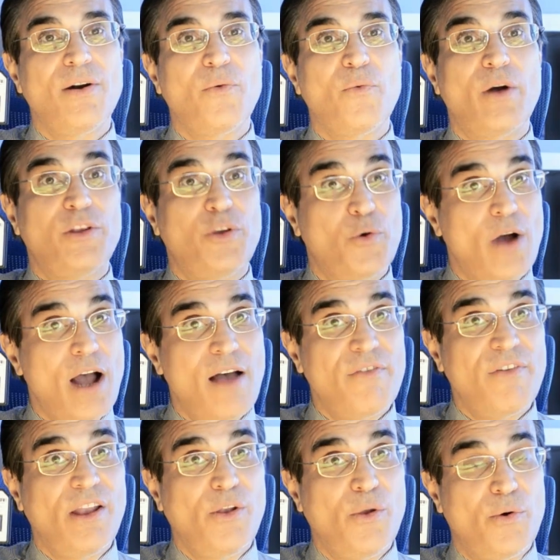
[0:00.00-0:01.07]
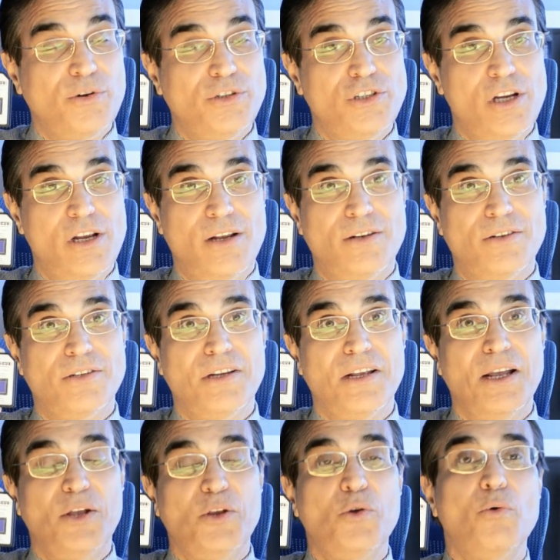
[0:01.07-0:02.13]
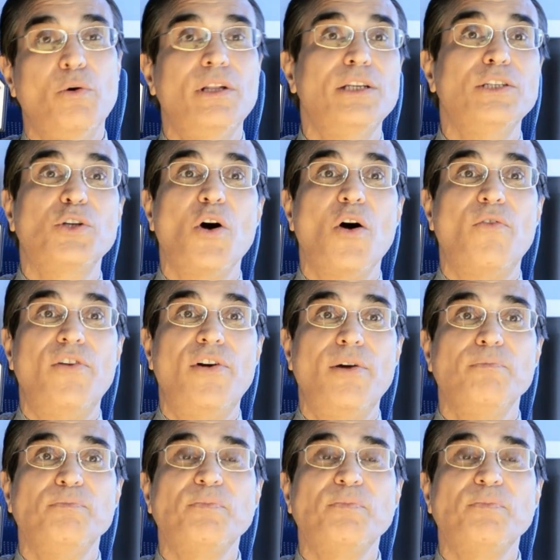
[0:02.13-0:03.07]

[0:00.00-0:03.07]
what you have in your genes. You will discover